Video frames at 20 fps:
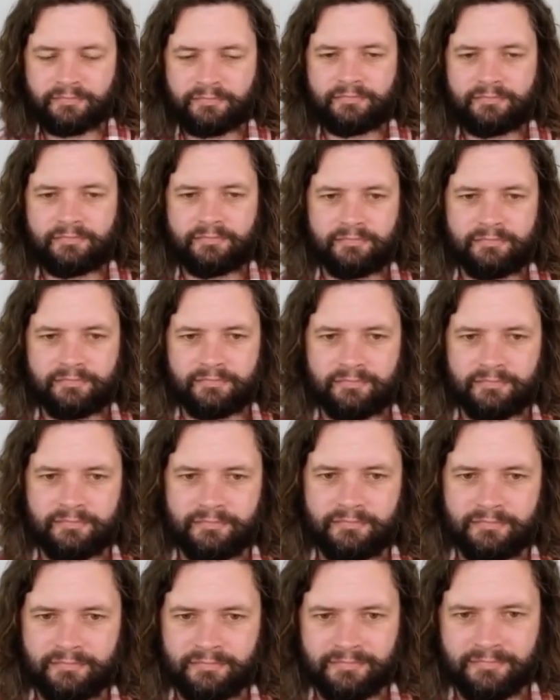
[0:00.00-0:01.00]
I have a
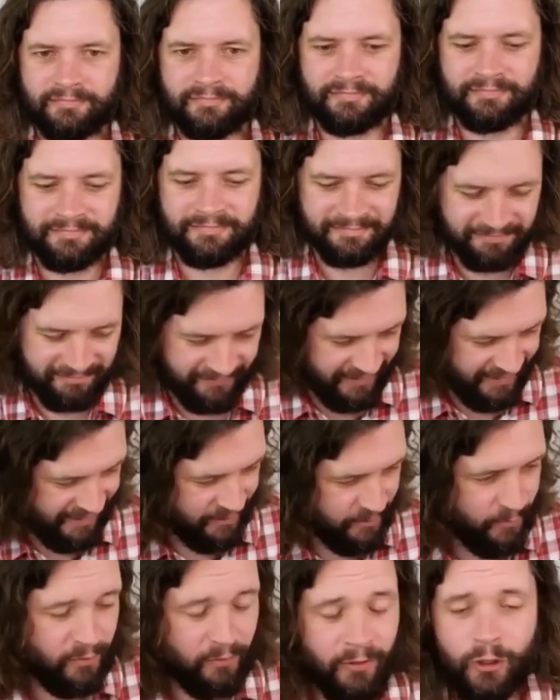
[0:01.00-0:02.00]
question, and. Uh,
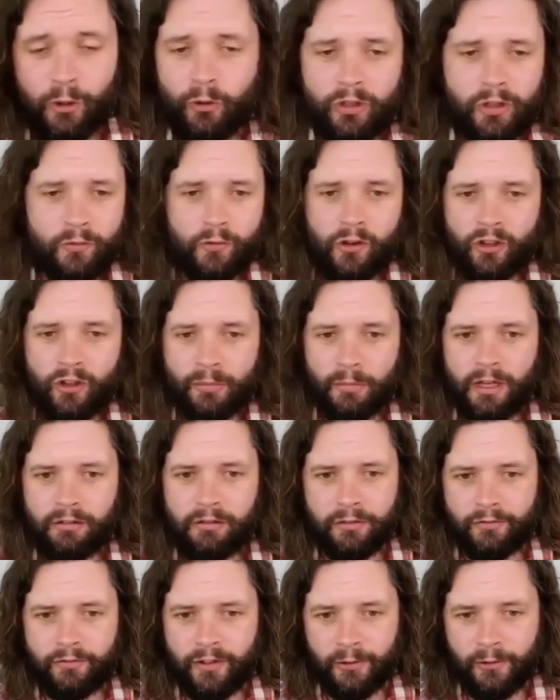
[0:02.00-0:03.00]
well, you, have got the
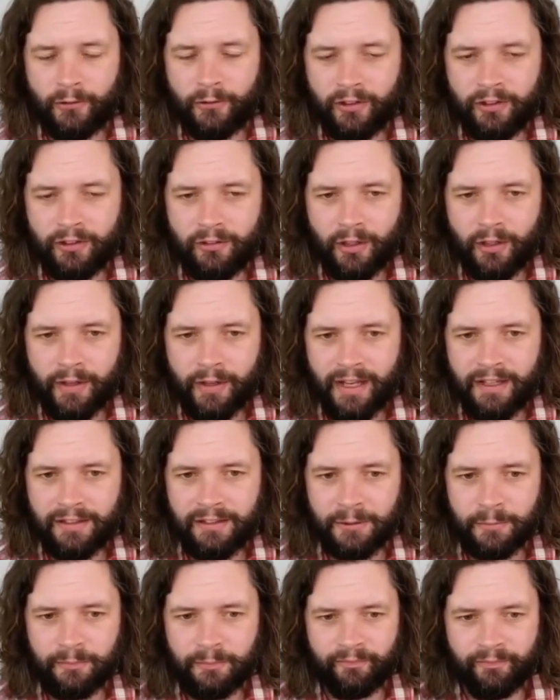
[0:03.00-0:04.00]
microphone, so yeah,
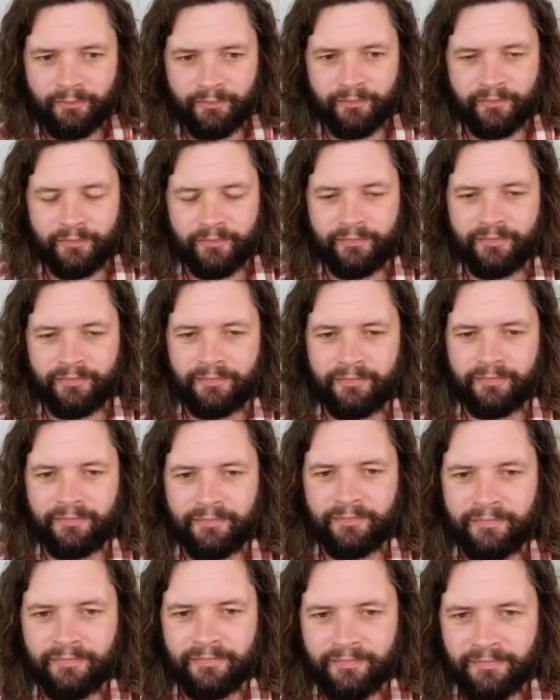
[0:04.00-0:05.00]
exactly. If you want to
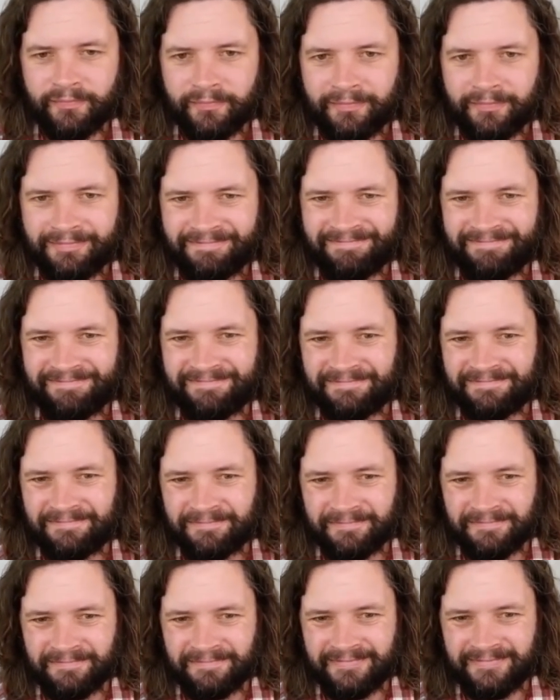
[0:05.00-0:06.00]
ask, be an
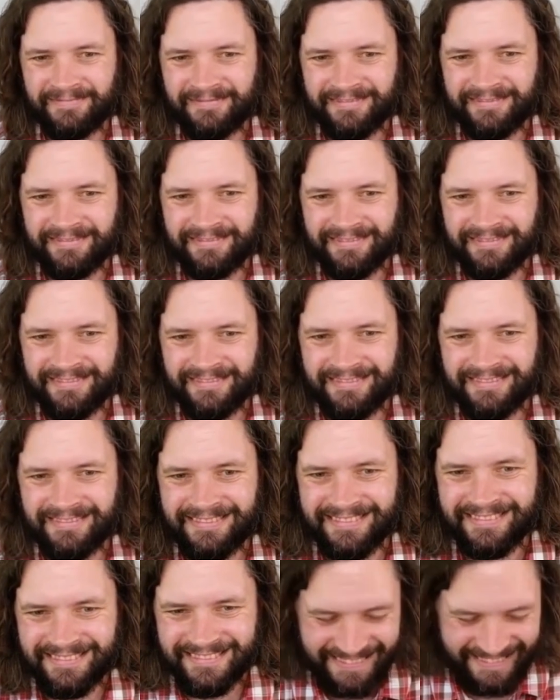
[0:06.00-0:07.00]
MC. There you go. I'm
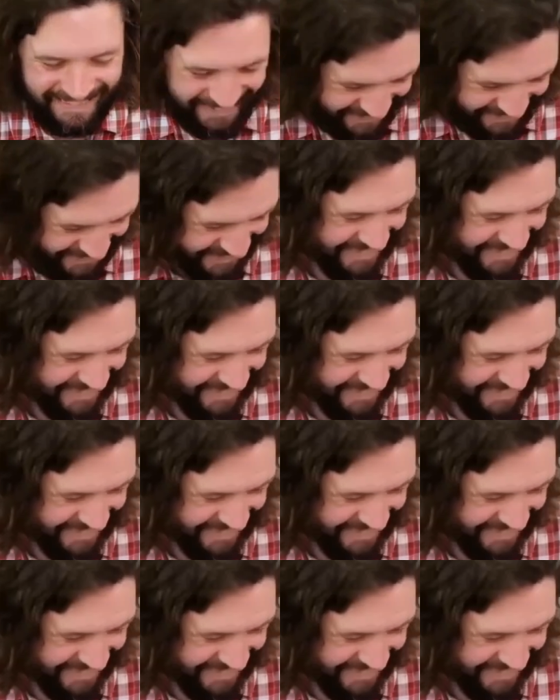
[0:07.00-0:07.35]
sorry.